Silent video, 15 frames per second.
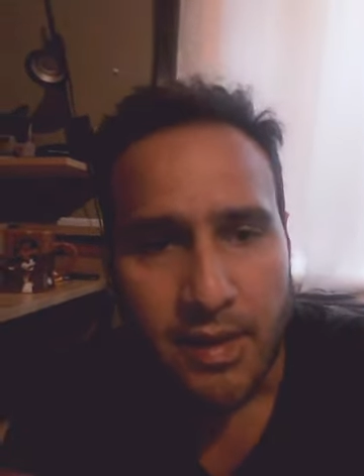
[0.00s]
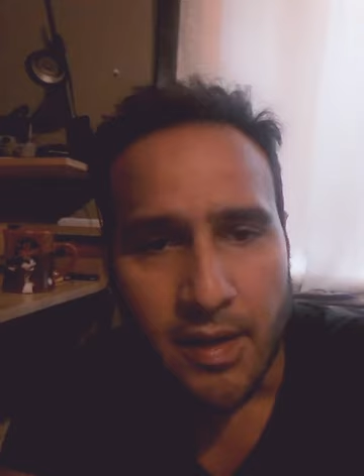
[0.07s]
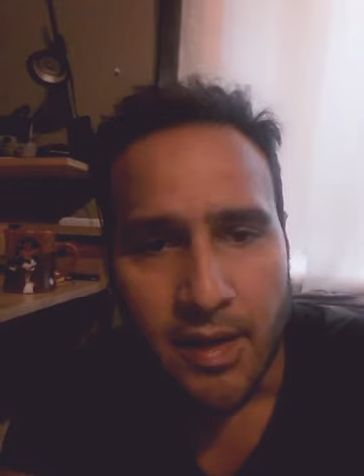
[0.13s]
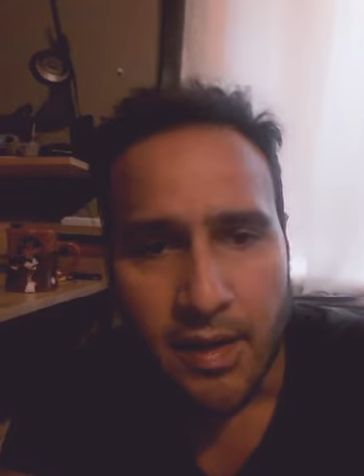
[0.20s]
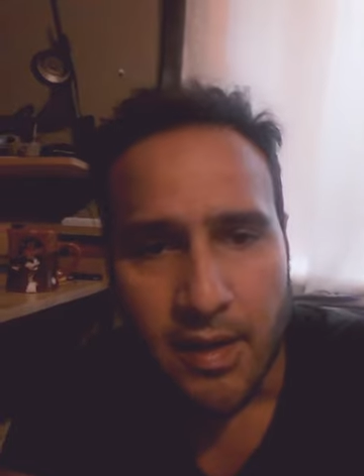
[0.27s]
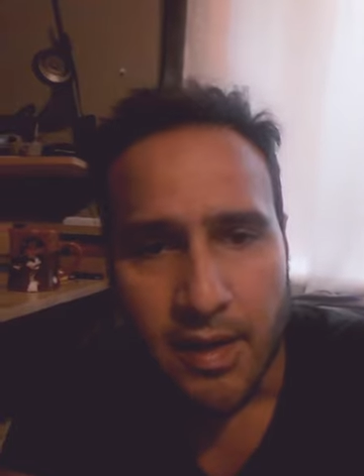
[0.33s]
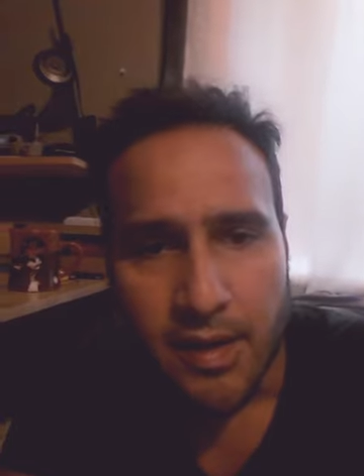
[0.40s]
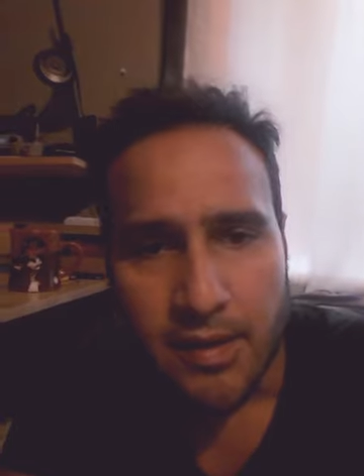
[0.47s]

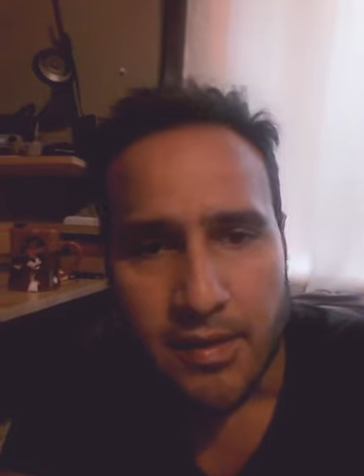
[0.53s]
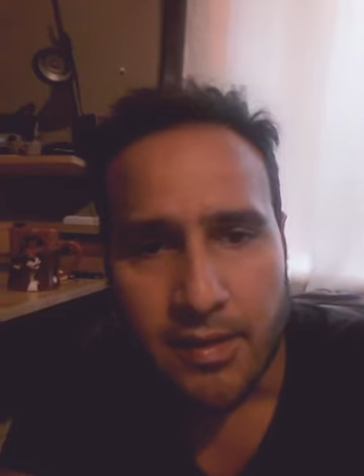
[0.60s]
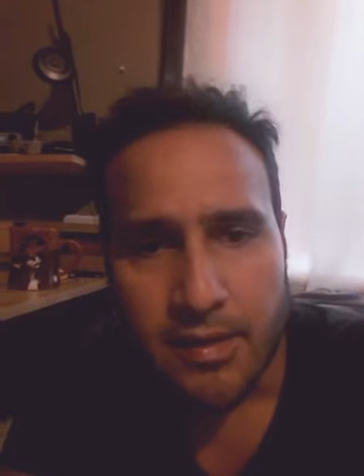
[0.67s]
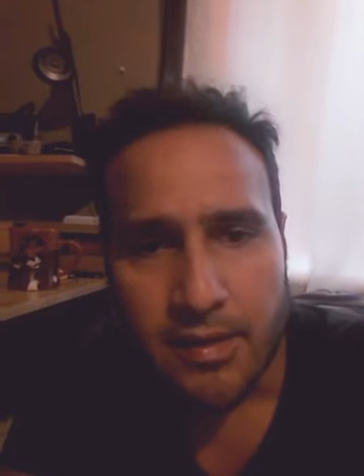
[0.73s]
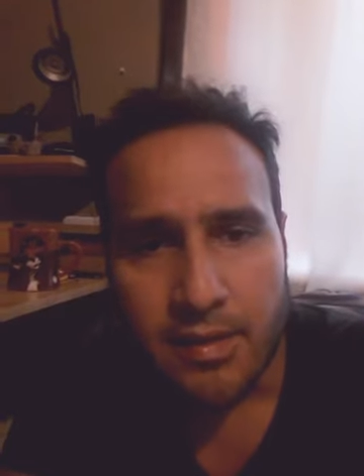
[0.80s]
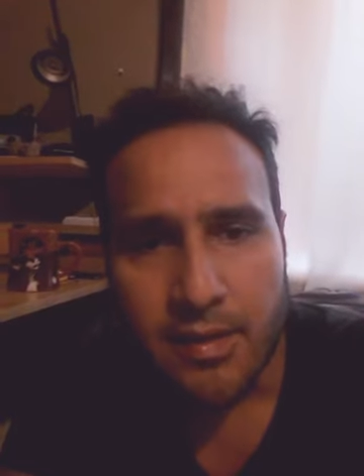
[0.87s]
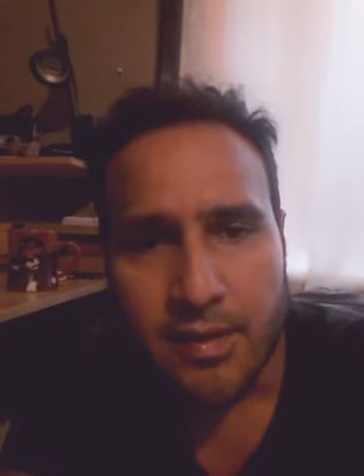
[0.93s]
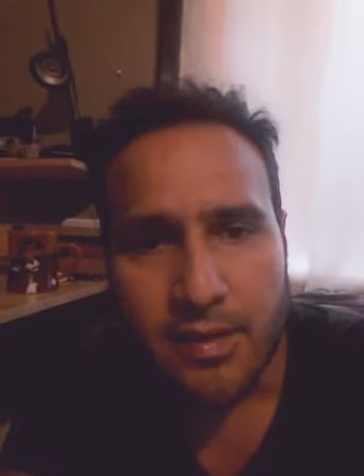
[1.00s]
and
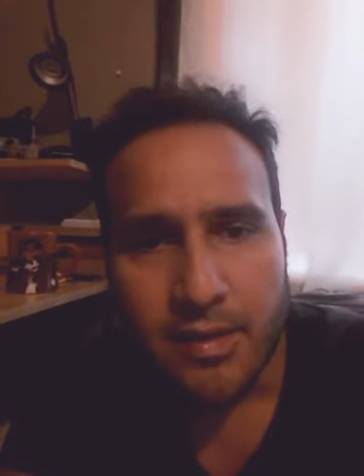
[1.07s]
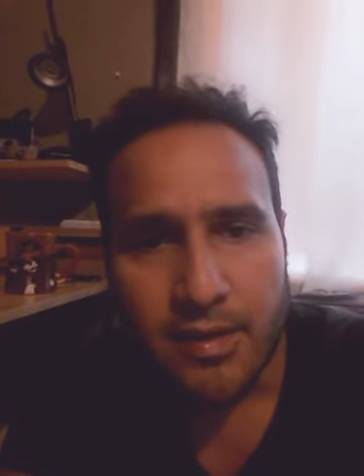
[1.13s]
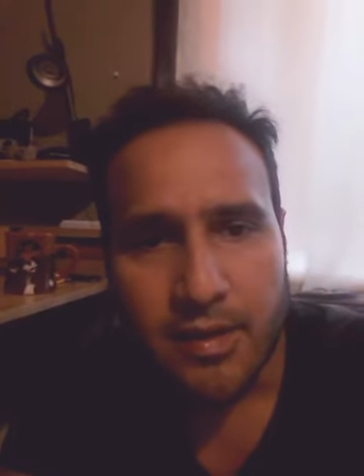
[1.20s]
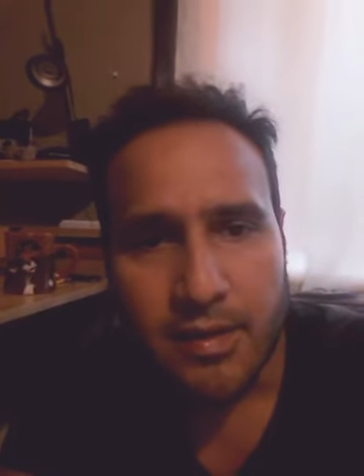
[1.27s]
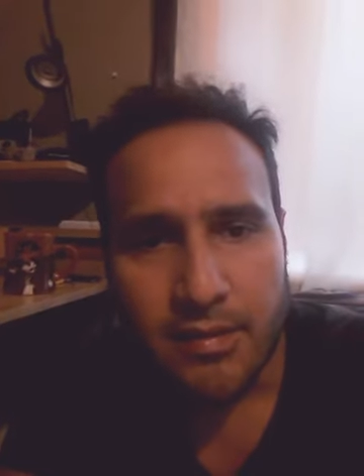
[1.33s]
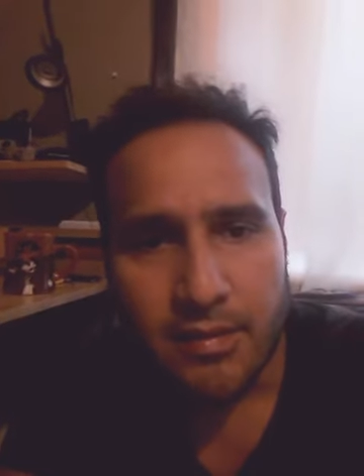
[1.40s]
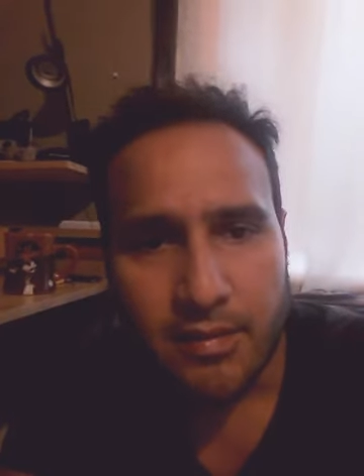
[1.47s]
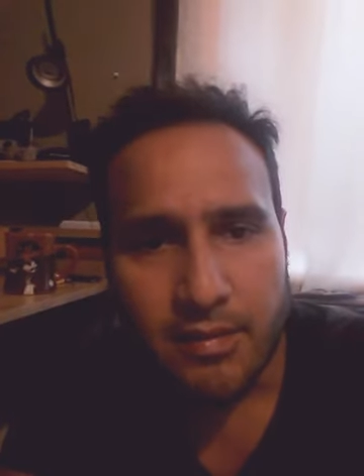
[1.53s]

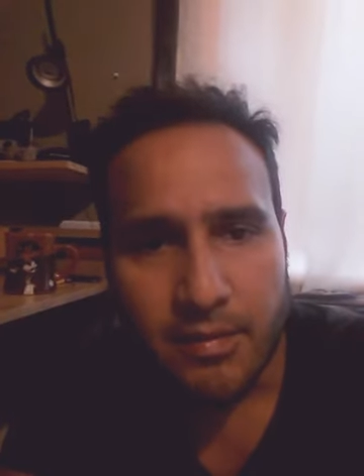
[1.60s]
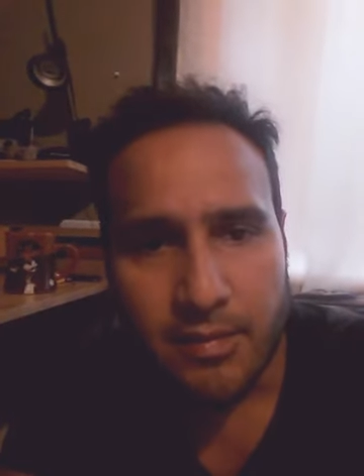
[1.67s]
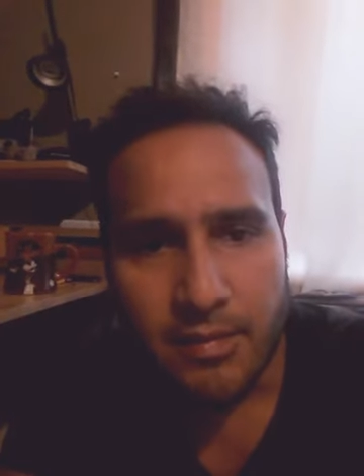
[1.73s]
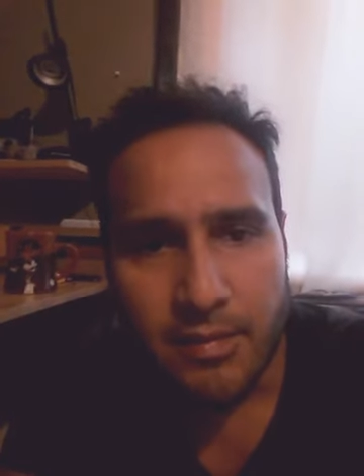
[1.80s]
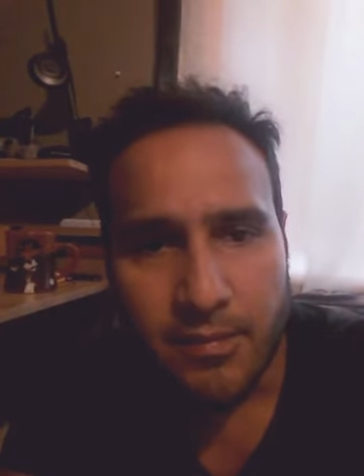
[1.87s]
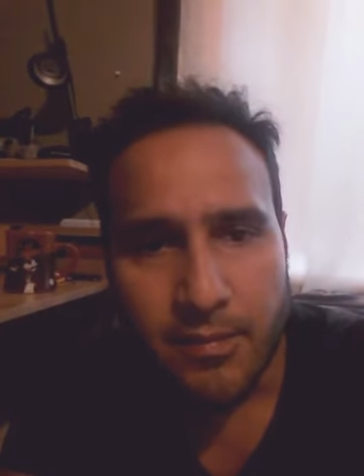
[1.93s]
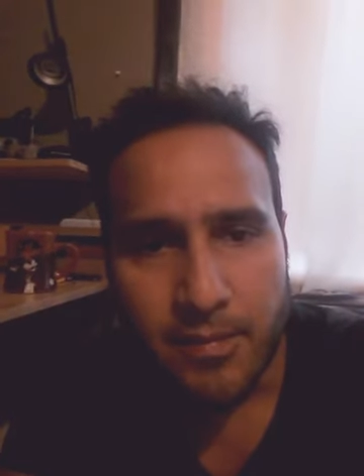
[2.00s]
it's